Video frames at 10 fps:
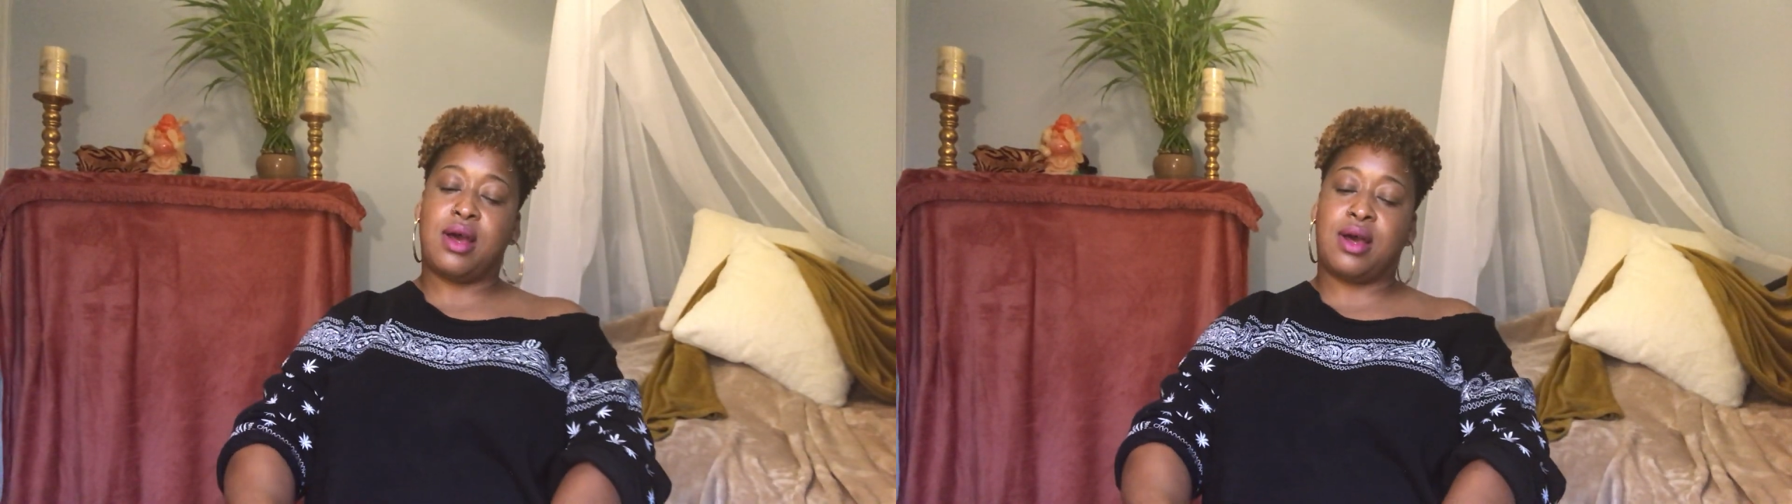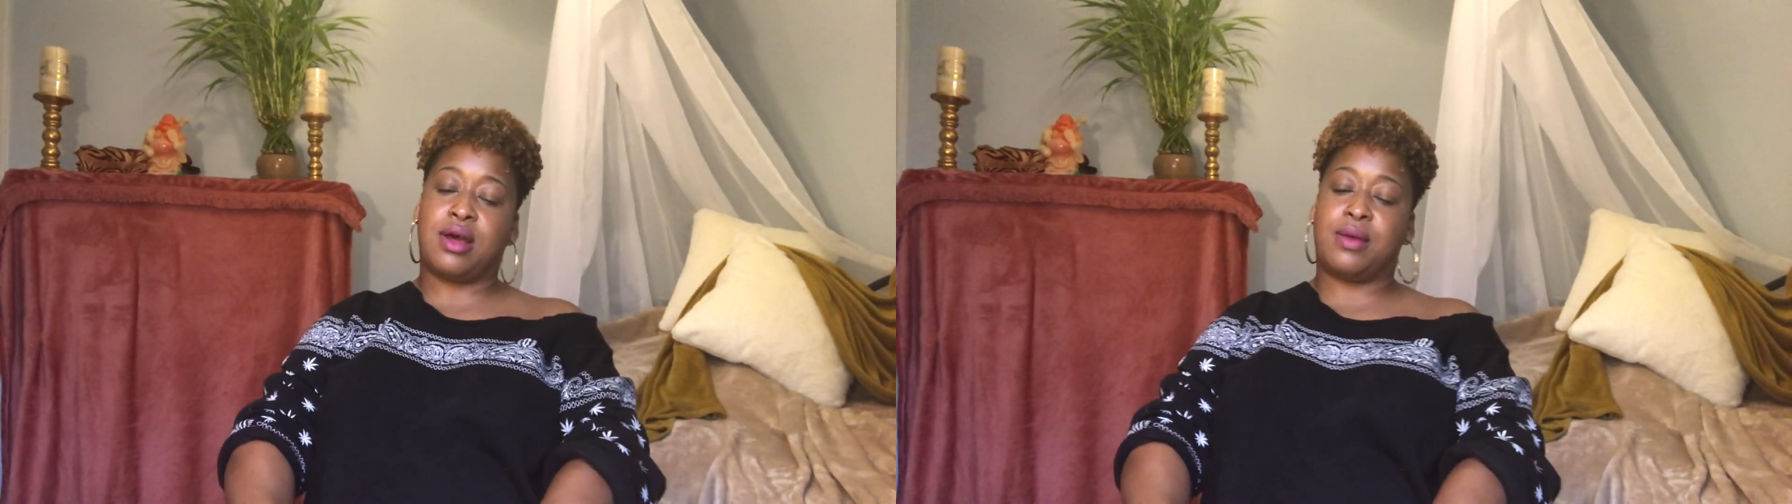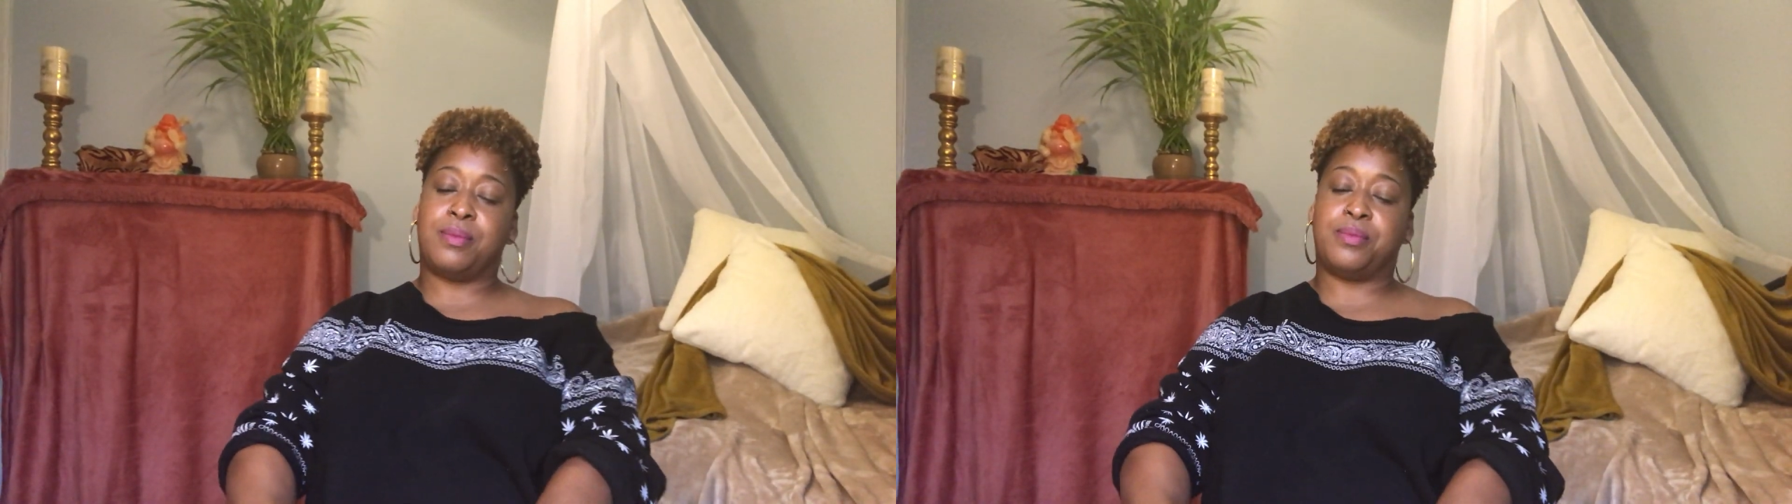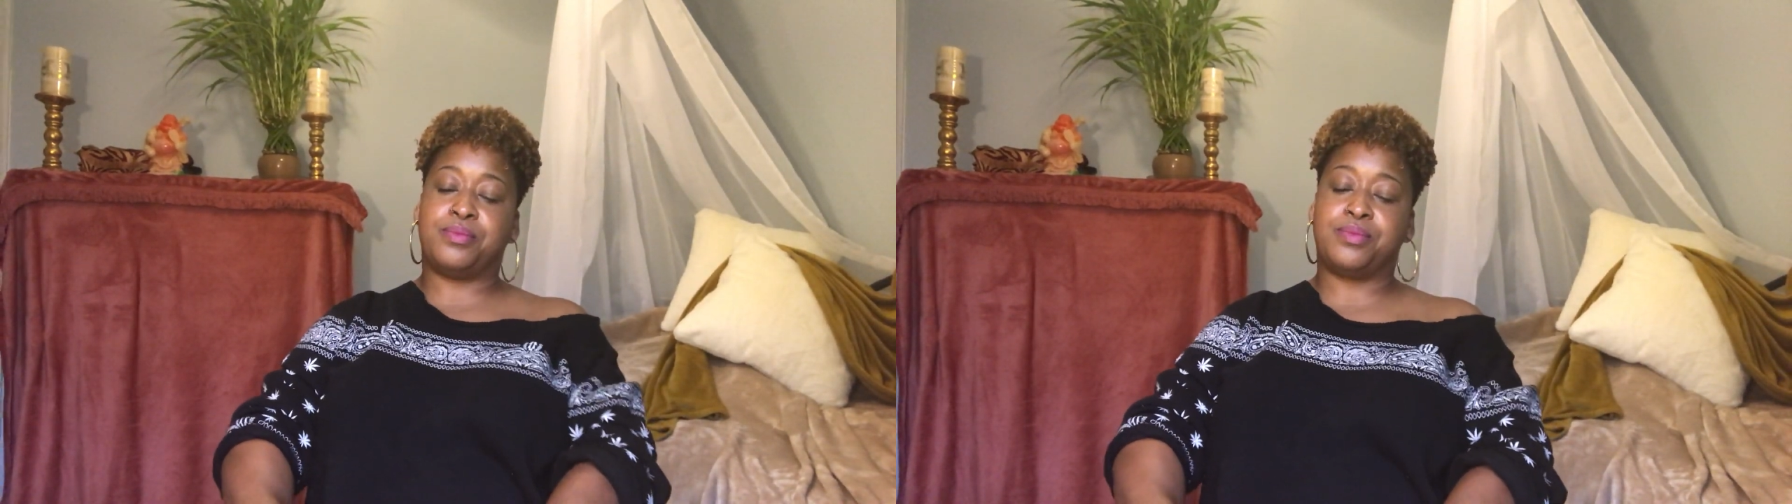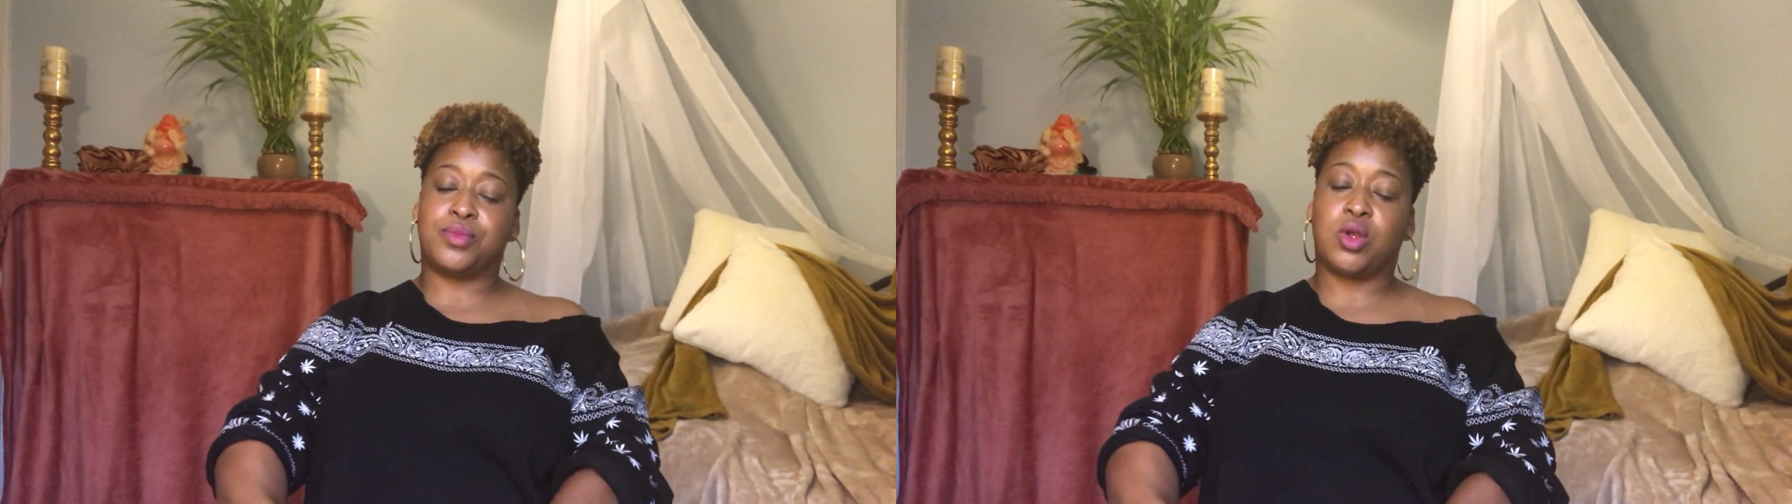
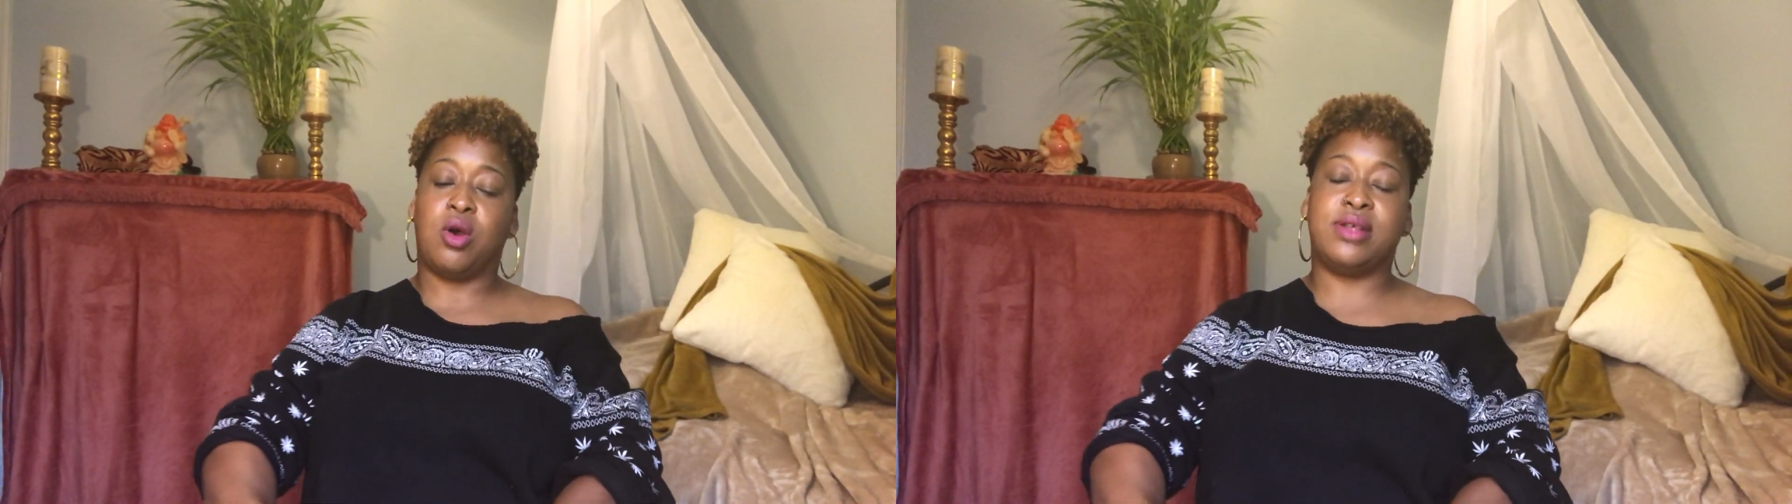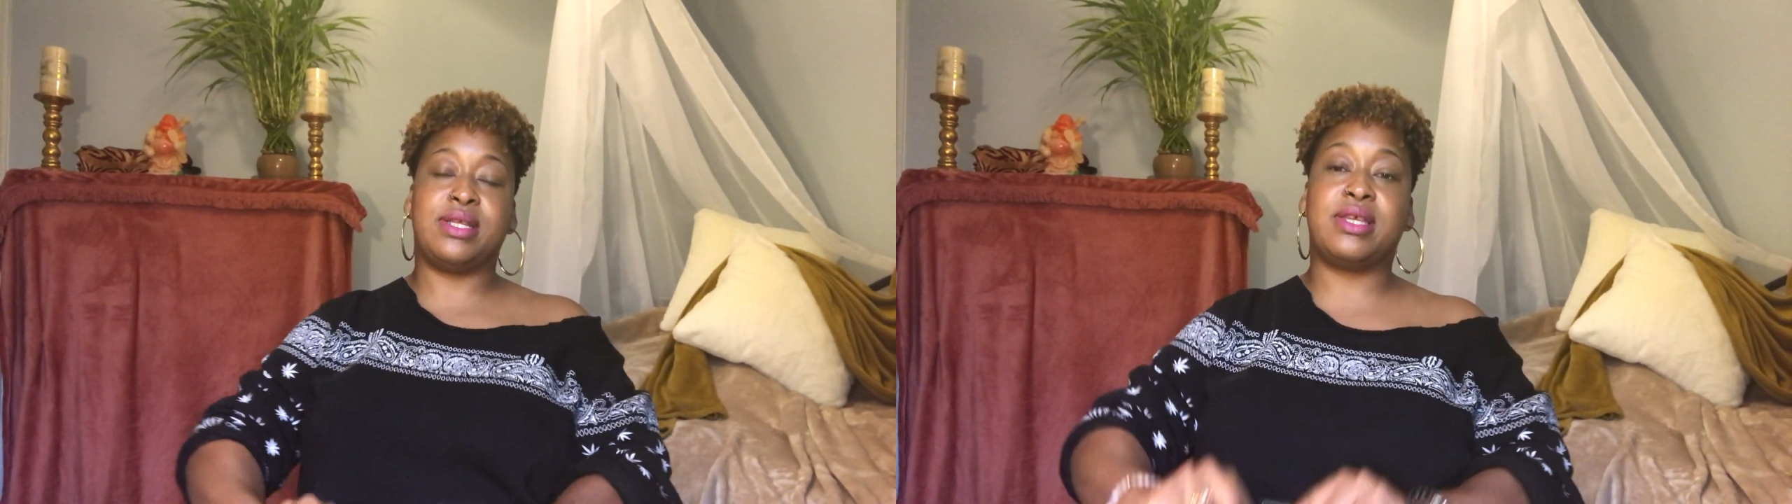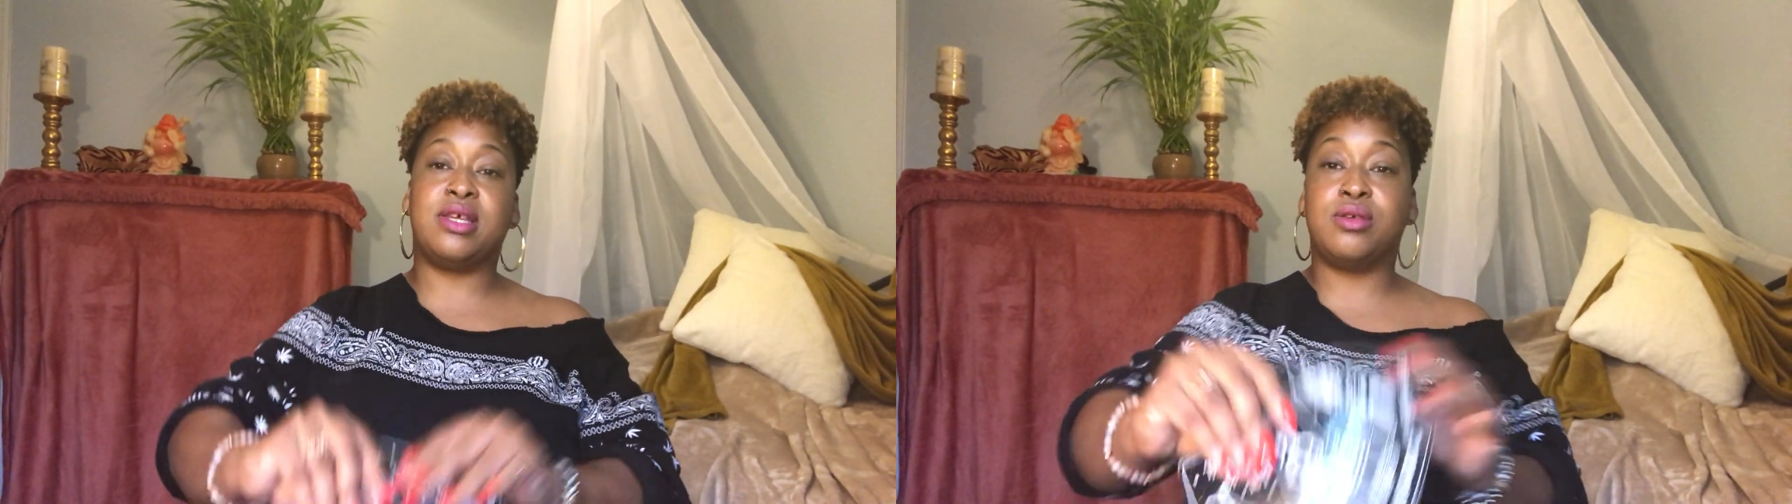um, causing